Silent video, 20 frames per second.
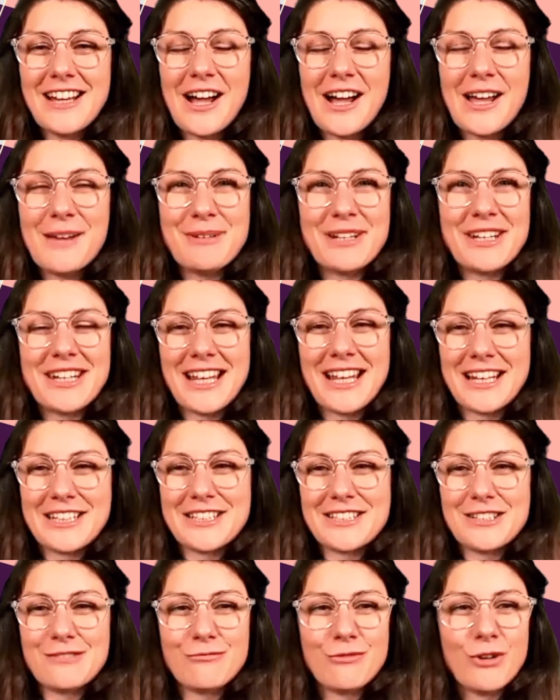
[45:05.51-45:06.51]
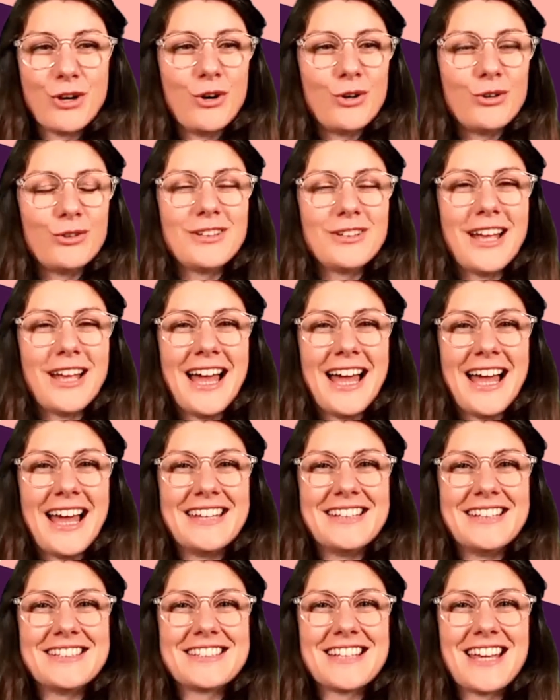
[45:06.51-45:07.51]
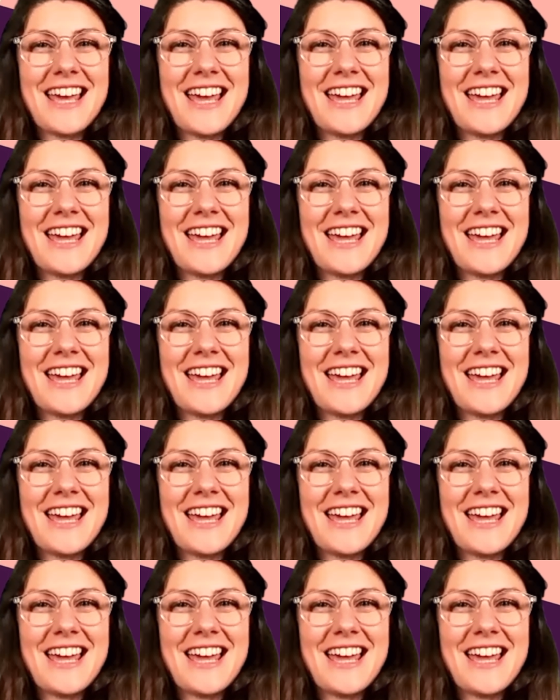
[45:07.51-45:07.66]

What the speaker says: I'm in an L&D role and